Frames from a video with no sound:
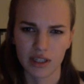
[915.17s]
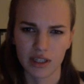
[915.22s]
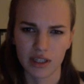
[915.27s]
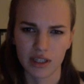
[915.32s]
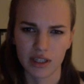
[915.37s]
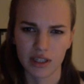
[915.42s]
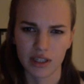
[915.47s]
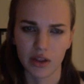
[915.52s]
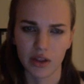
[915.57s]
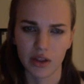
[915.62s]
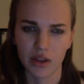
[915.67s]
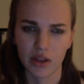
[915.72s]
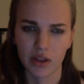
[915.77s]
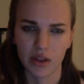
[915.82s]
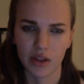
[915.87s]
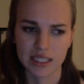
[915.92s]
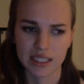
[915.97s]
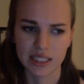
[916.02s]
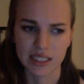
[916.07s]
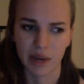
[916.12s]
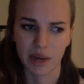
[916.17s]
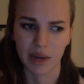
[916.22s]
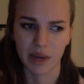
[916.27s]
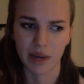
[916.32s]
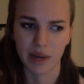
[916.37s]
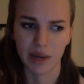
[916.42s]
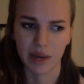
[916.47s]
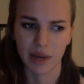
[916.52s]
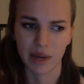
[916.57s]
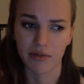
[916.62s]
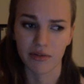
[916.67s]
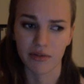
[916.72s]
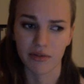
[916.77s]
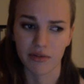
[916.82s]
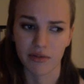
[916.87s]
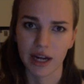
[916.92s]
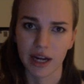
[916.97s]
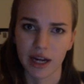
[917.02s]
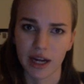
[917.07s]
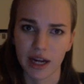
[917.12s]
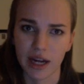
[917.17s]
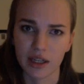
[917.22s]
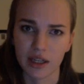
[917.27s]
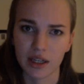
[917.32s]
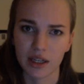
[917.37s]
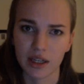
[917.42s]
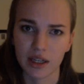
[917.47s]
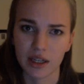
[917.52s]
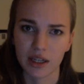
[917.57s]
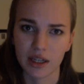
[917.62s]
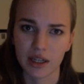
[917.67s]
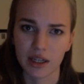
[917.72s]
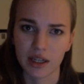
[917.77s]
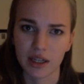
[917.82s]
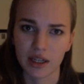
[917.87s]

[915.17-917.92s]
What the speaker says: they're listed by region. I'll try to link that